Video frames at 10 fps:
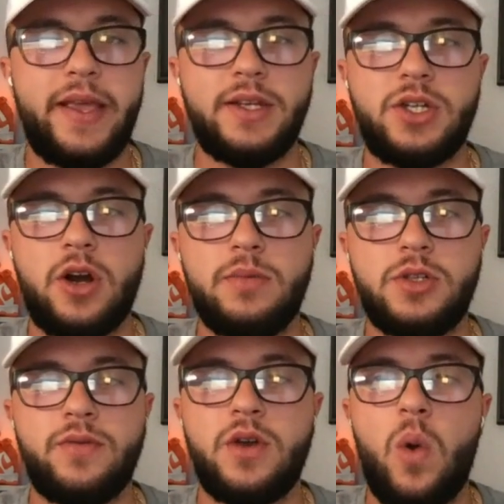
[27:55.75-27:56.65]
in
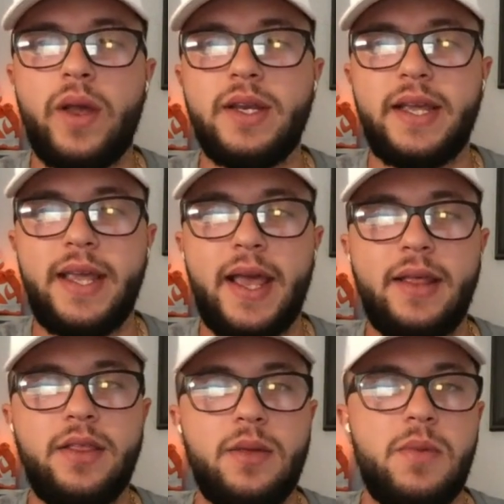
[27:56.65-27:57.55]
terms of going to
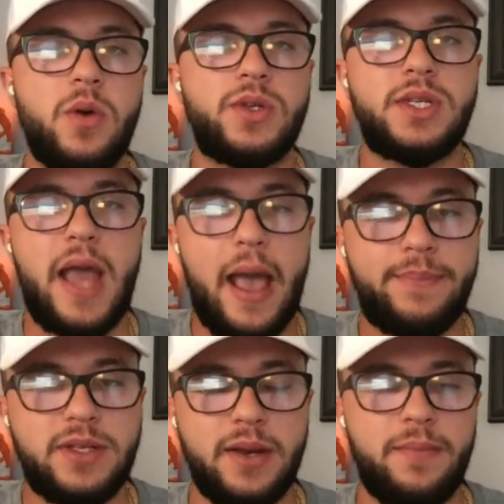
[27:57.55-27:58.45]
get the most
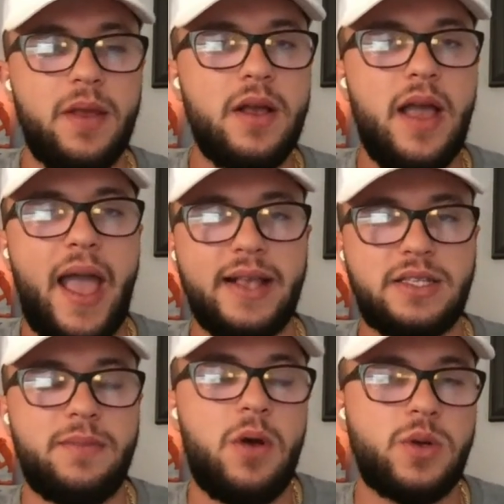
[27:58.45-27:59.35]
snaps and
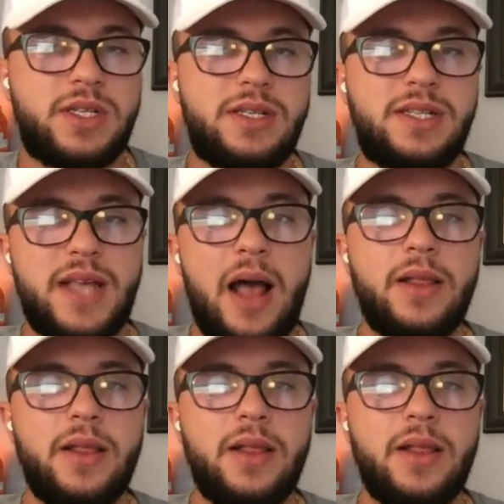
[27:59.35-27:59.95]
has the most